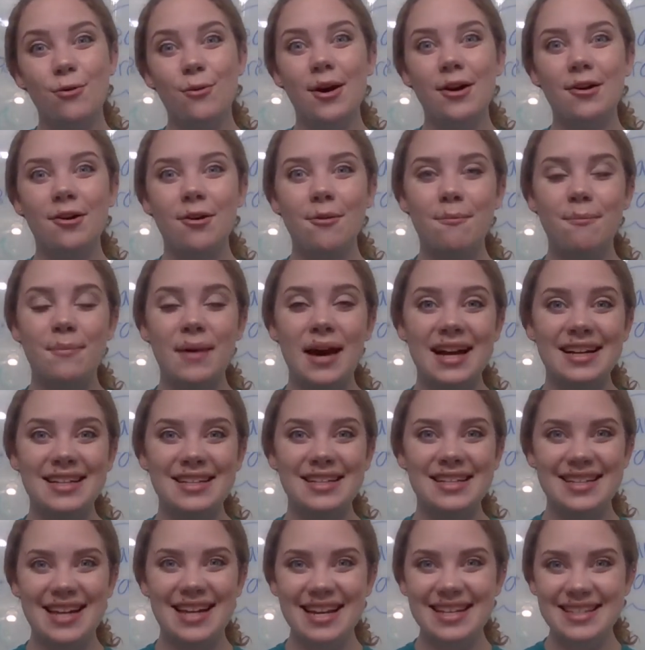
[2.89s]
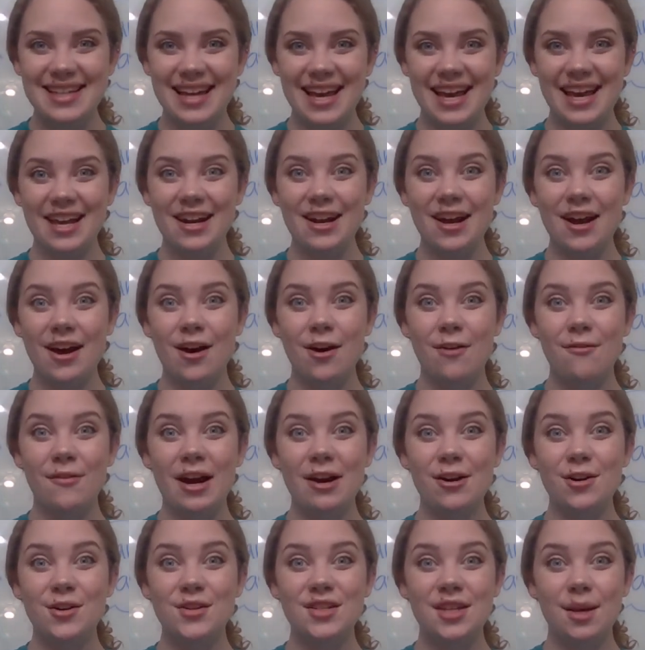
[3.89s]
Welcome back to day 10 of
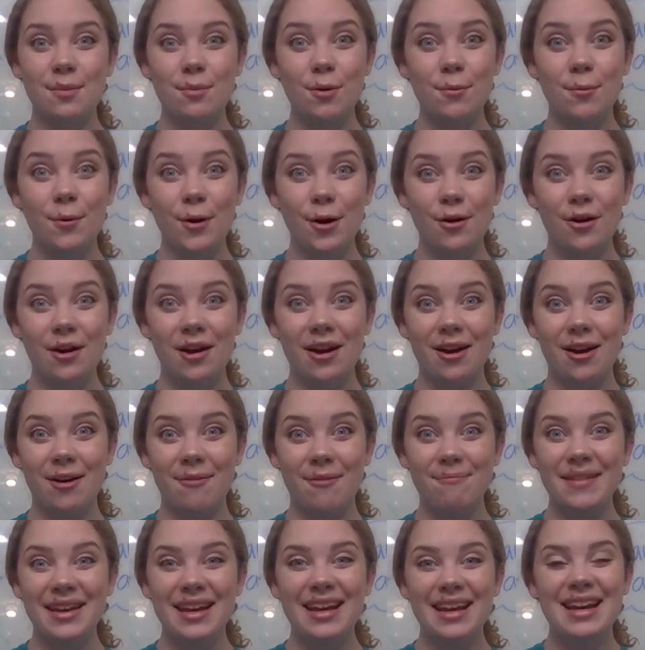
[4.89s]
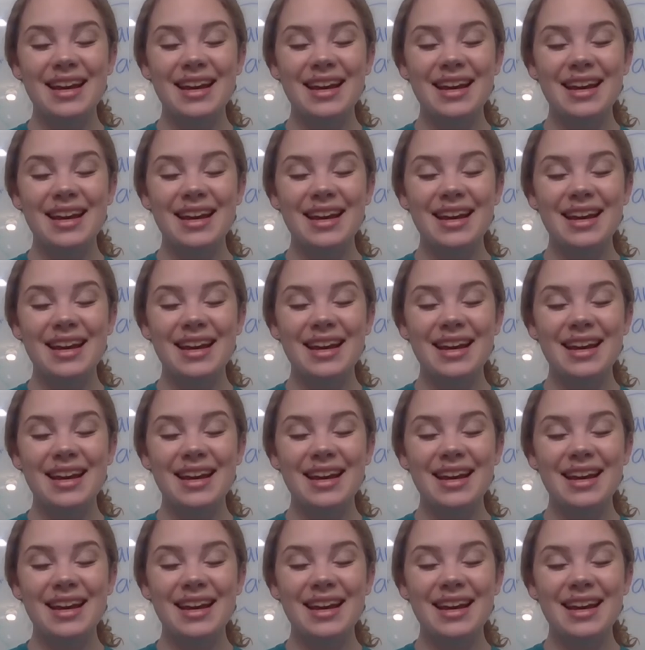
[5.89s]
our summer program.